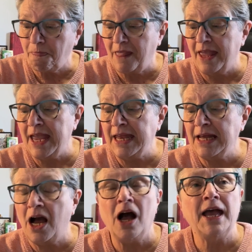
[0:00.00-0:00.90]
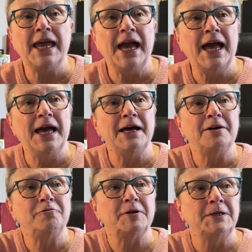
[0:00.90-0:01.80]
And I
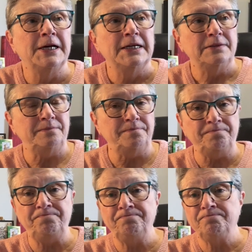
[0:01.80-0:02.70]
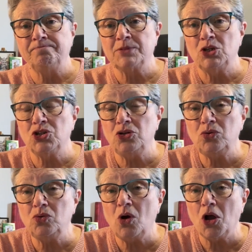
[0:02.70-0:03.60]
have
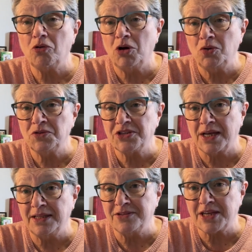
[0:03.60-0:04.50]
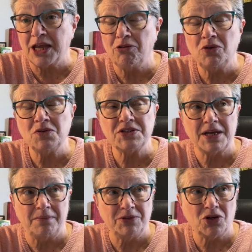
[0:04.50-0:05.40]
2 grown sons, a grown
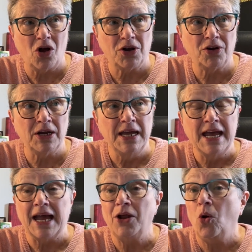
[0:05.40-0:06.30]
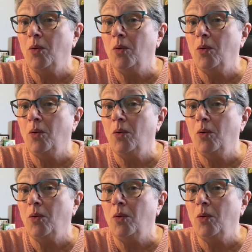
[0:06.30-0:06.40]
stepdaughter, and a whole